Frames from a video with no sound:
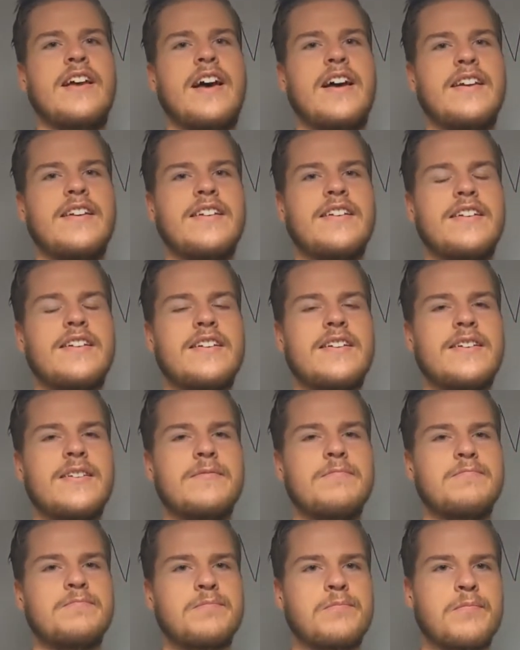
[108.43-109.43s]
And
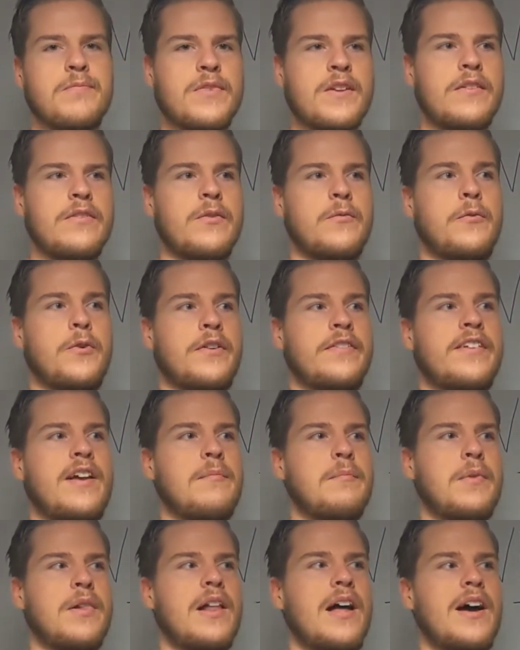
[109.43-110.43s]
so for
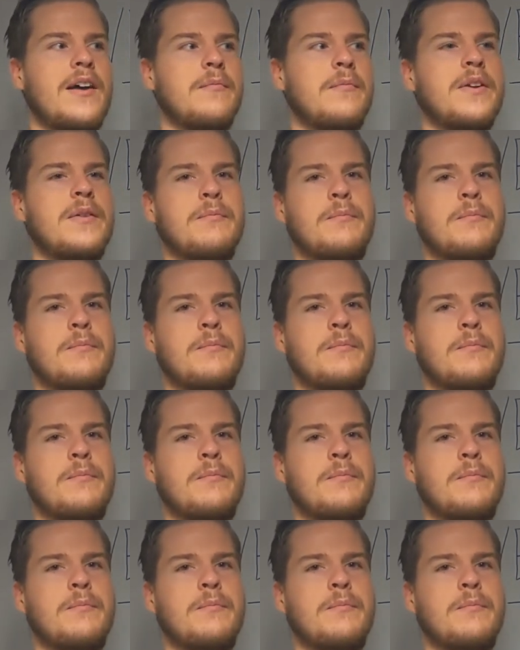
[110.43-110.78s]
example, I'm